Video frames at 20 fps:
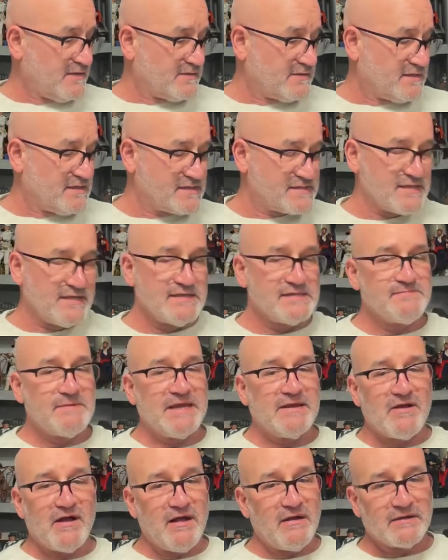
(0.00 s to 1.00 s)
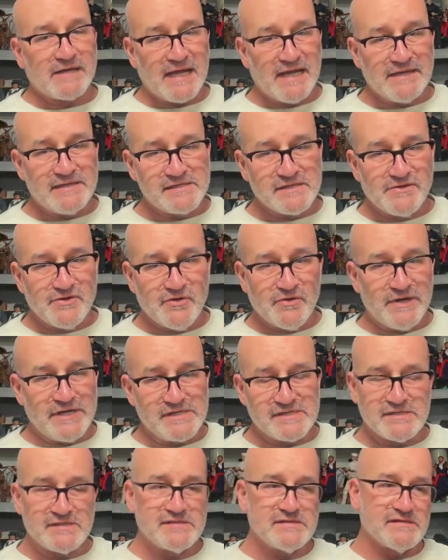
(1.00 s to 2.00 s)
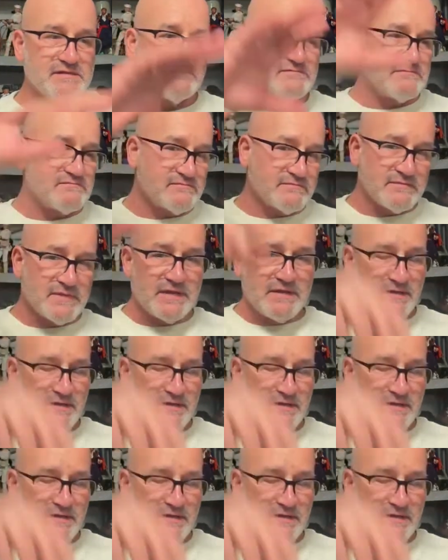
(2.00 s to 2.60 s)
These things make all kinds of noises and